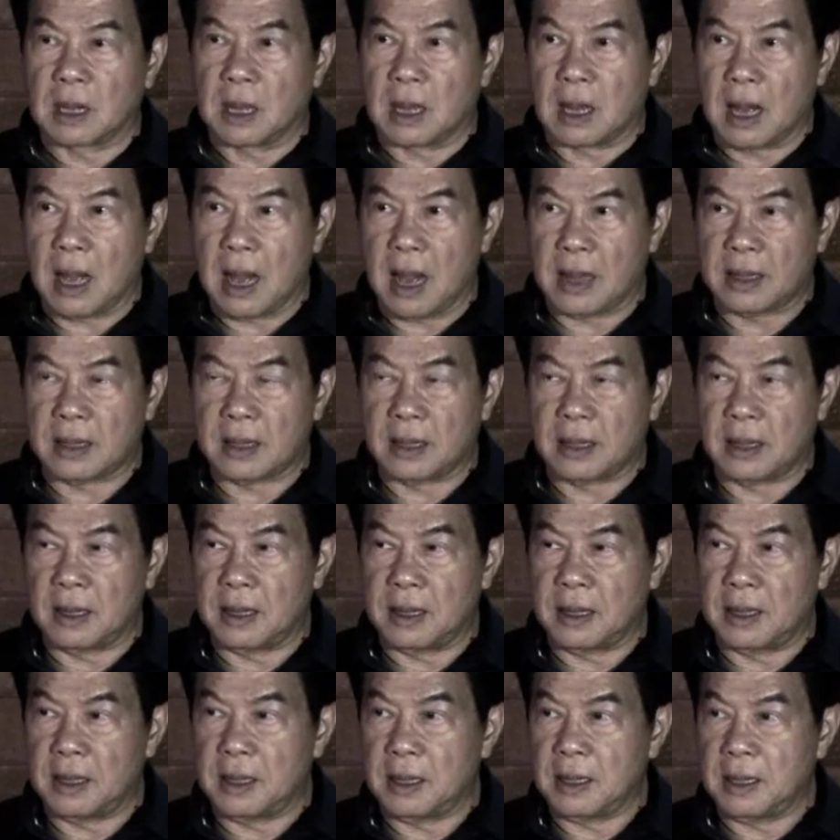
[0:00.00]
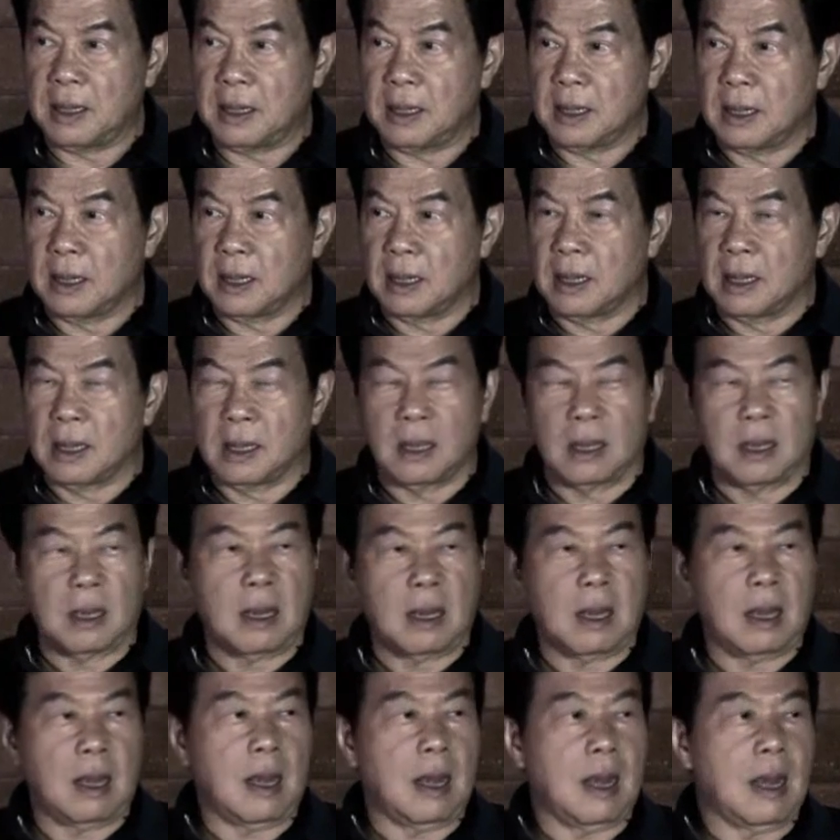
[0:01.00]
currently,
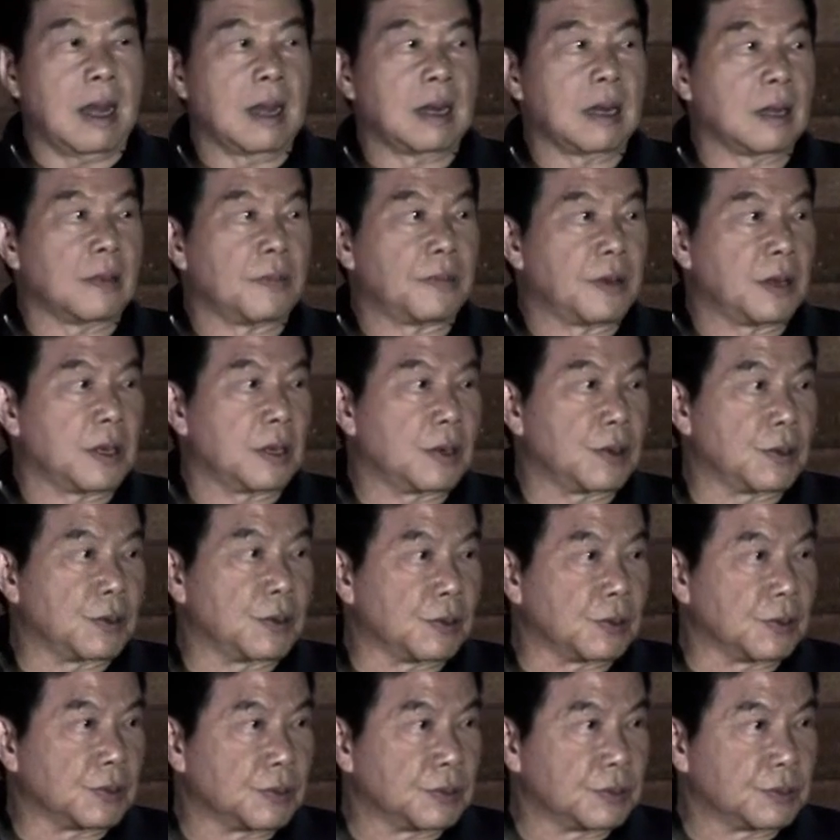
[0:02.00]
and the Pigu.